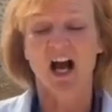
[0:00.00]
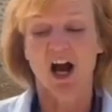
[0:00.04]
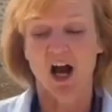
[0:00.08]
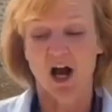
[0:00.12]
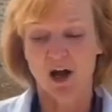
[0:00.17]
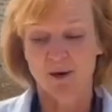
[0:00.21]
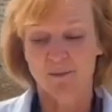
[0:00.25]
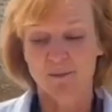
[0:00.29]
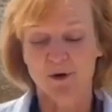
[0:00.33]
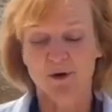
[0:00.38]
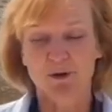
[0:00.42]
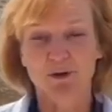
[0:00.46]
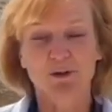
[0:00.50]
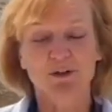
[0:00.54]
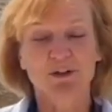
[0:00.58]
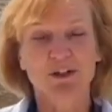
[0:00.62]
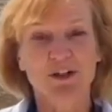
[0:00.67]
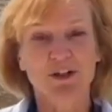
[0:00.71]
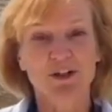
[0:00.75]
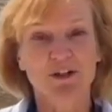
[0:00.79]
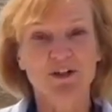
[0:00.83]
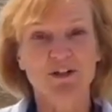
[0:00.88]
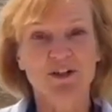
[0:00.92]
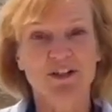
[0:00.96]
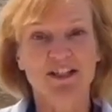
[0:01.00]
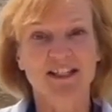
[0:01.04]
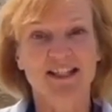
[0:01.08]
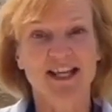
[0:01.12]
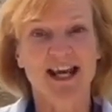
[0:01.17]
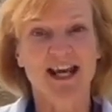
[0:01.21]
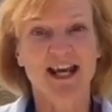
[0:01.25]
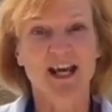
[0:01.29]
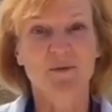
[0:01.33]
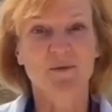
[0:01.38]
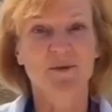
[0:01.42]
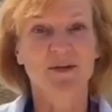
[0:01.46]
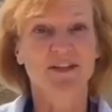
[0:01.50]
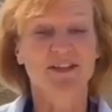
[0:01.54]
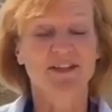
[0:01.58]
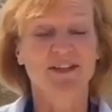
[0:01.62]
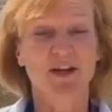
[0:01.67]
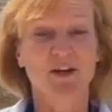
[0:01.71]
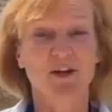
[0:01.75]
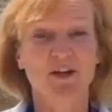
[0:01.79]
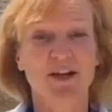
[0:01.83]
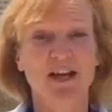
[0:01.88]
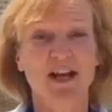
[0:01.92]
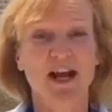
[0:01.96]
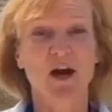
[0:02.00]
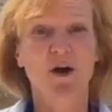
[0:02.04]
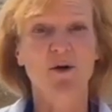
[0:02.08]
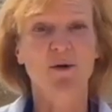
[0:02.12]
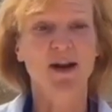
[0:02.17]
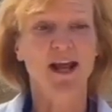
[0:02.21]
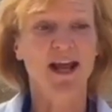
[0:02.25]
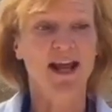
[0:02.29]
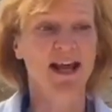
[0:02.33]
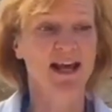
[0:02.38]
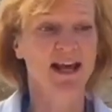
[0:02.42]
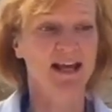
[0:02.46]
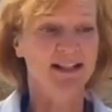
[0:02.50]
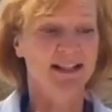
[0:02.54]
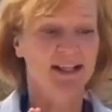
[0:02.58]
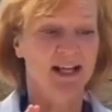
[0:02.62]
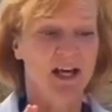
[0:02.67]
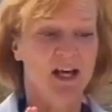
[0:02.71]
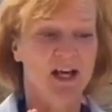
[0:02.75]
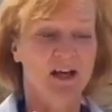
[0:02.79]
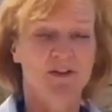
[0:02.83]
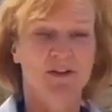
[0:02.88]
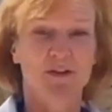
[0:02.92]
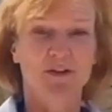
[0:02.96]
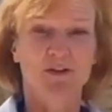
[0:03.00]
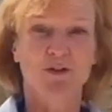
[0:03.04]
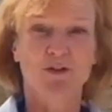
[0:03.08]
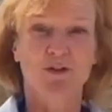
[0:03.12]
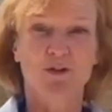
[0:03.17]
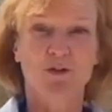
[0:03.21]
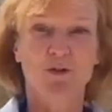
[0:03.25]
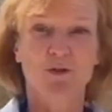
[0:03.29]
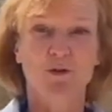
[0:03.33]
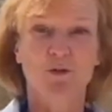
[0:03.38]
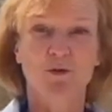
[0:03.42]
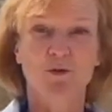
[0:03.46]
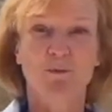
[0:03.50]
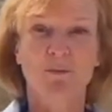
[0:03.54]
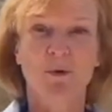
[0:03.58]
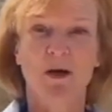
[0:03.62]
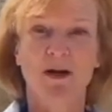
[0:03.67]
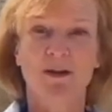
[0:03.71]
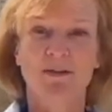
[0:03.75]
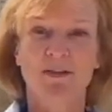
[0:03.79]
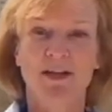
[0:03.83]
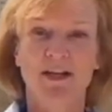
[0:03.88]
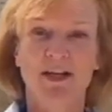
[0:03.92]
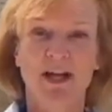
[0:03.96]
Um, earlier today, we started out at the tomb, the